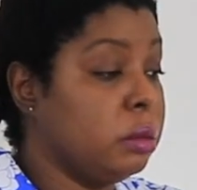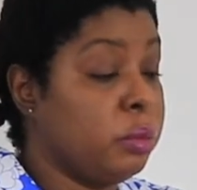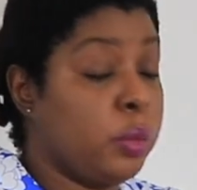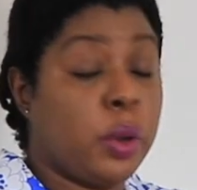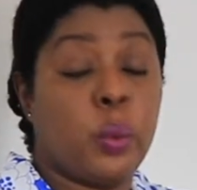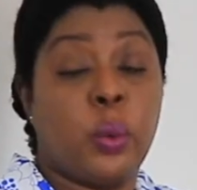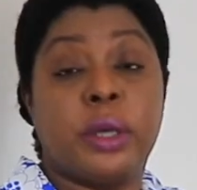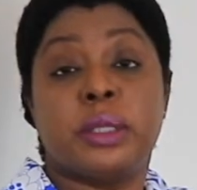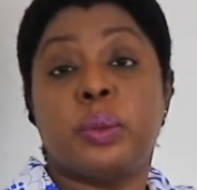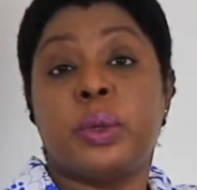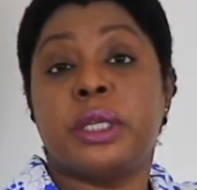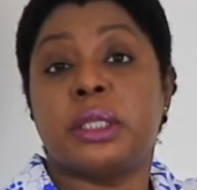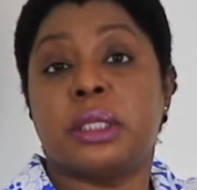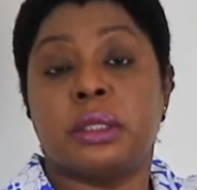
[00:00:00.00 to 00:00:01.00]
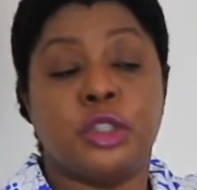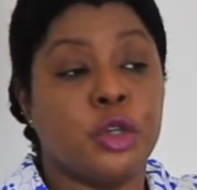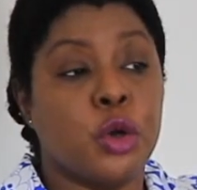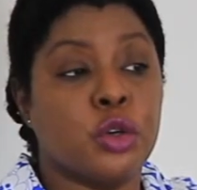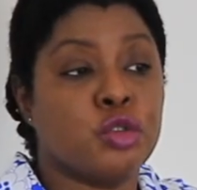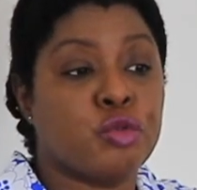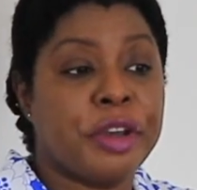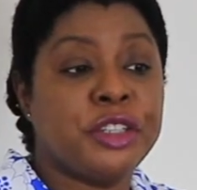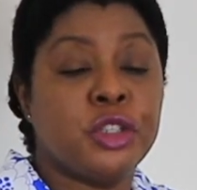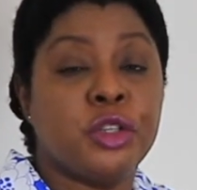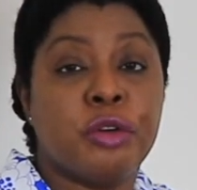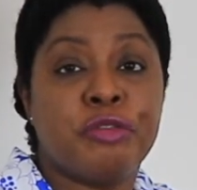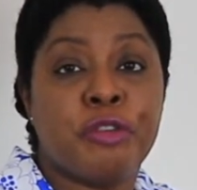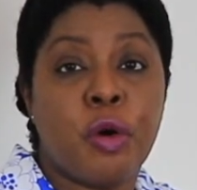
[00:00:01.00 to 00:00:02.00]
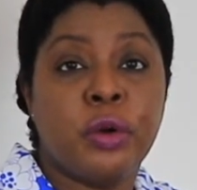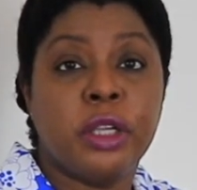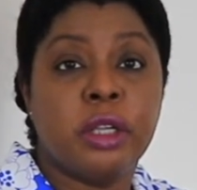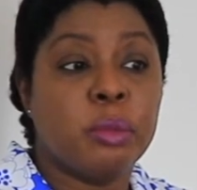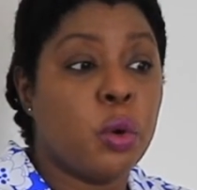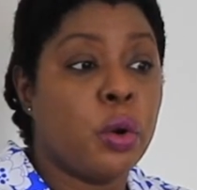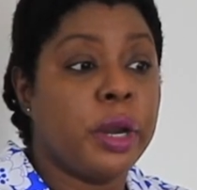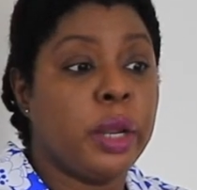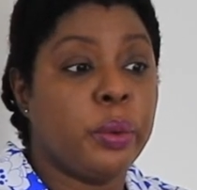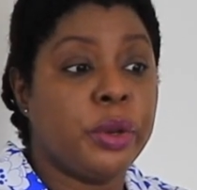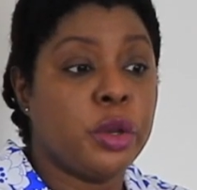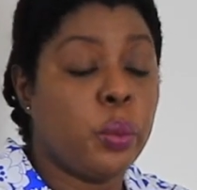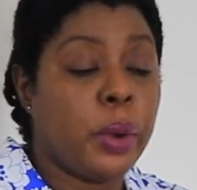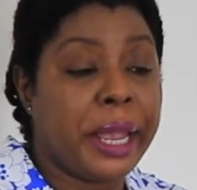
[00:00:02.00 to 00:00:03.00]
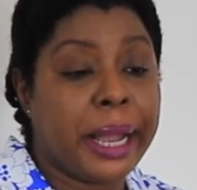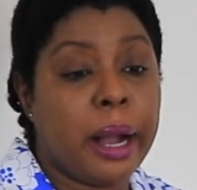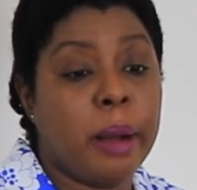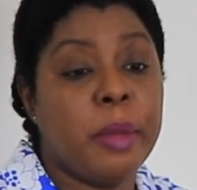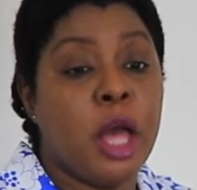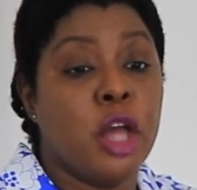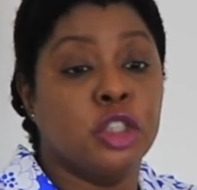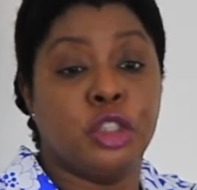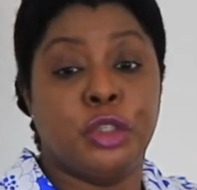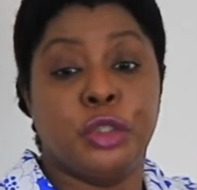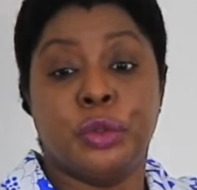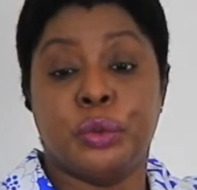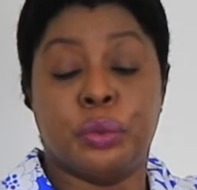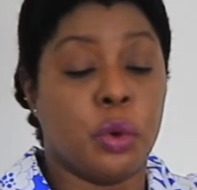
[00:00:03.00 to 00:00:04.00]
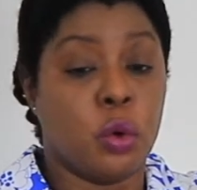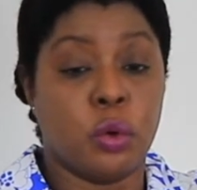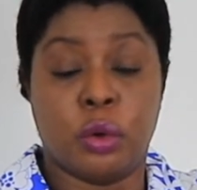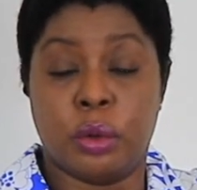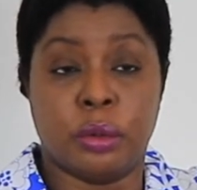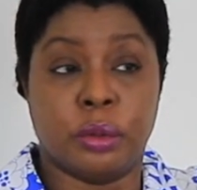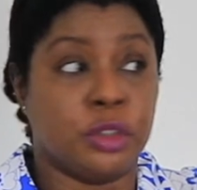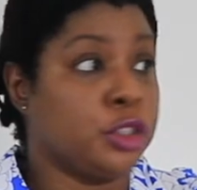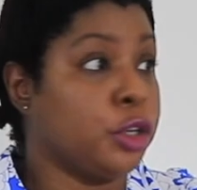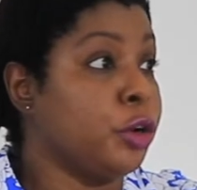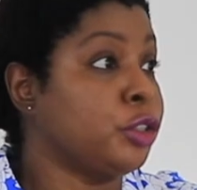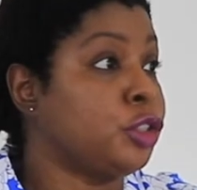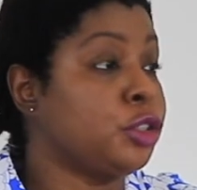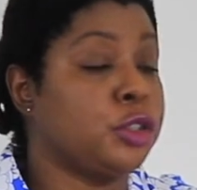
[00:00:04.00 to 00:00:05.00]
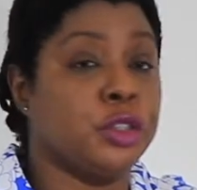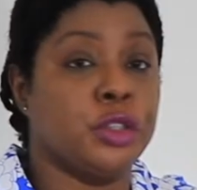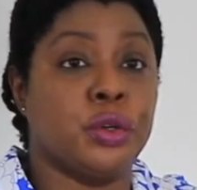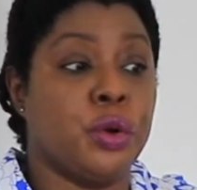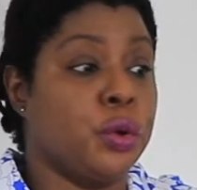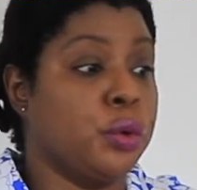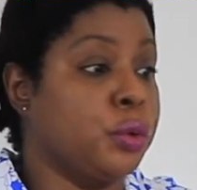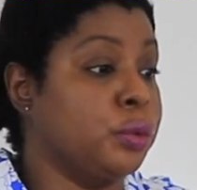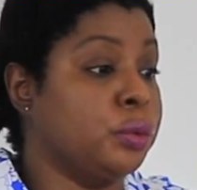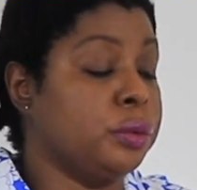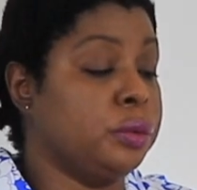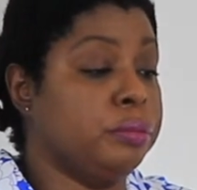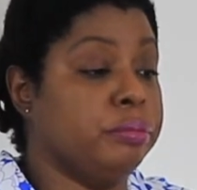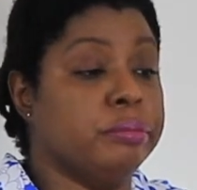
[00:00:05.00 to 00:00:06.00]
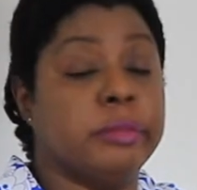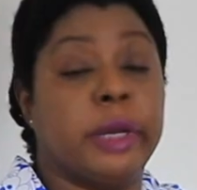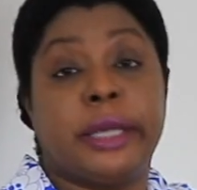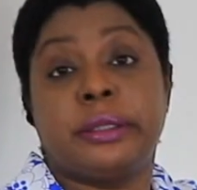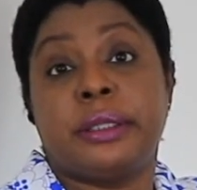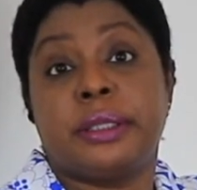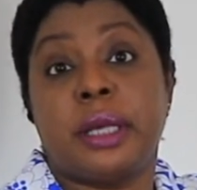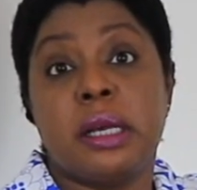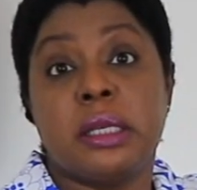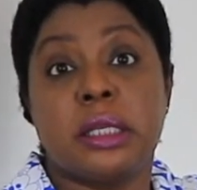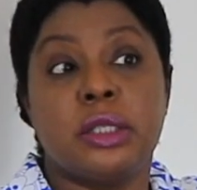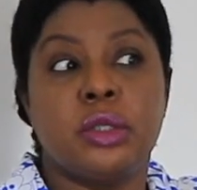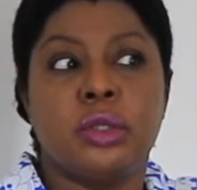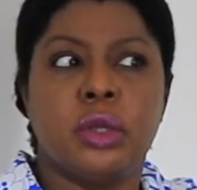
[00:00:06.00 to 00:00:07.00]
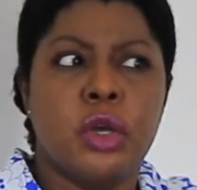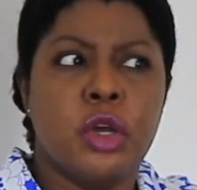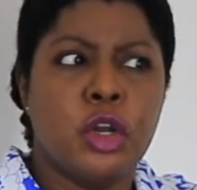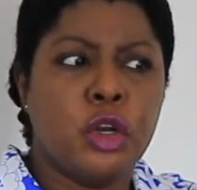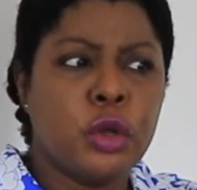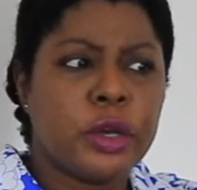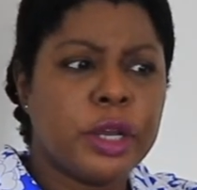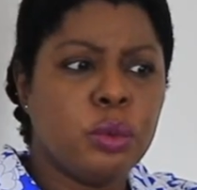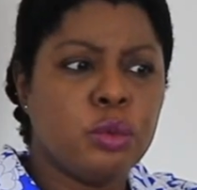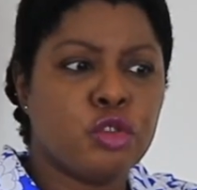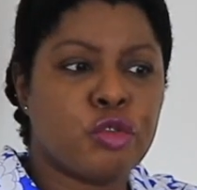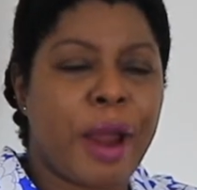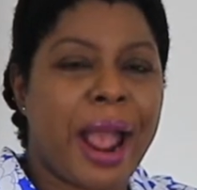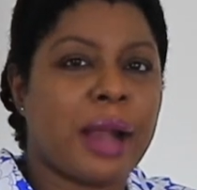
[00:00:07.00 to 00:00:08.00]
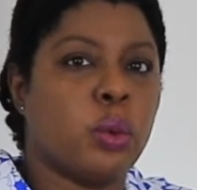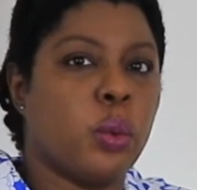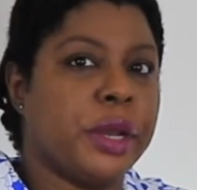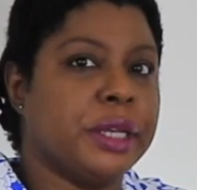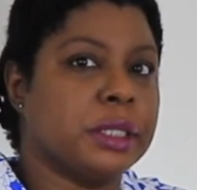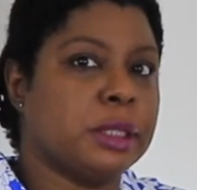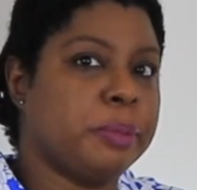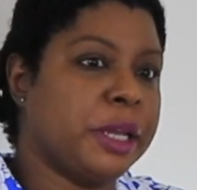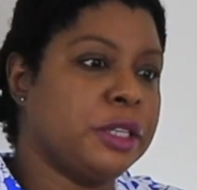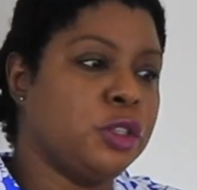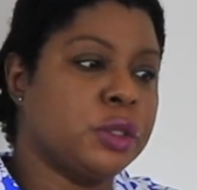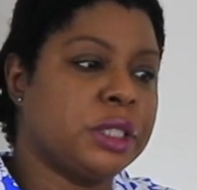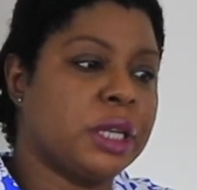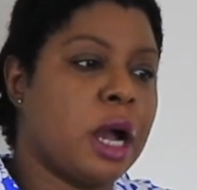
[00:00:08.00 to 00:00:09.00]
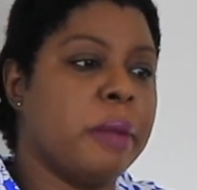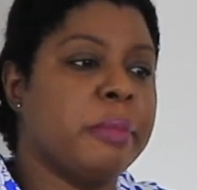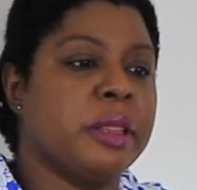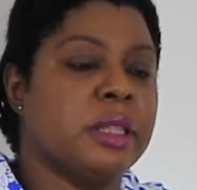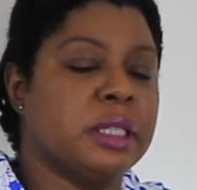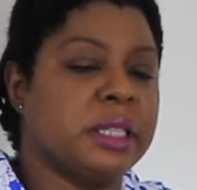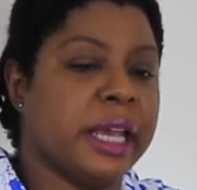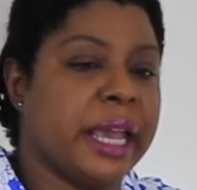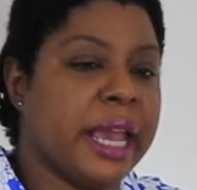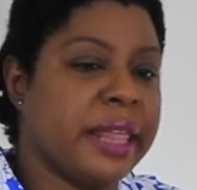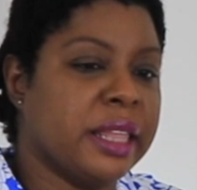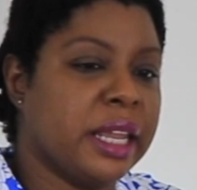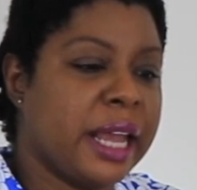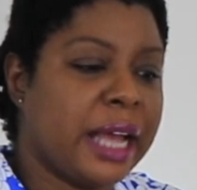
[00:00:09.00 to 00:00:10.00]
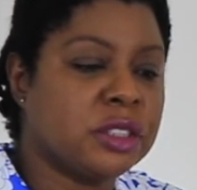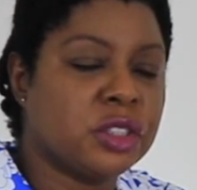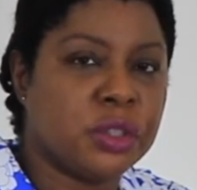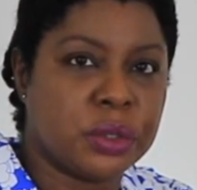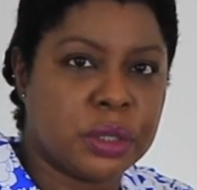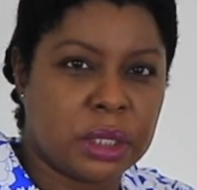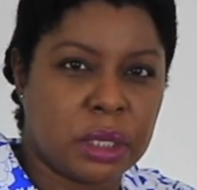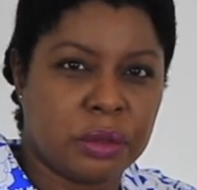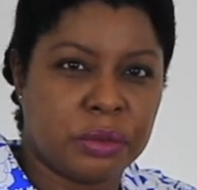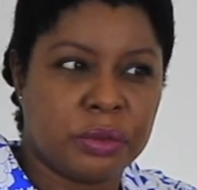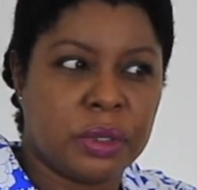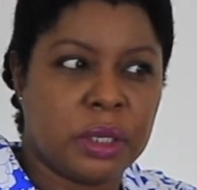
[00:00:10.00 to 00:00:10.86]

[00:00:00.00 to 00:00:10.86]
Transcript: But what is it? Do you go straight to your phone in the morning when you wake up? Do you go to church? Do you go exercising? Look and track where you spend your time in the day, and then ask yourself,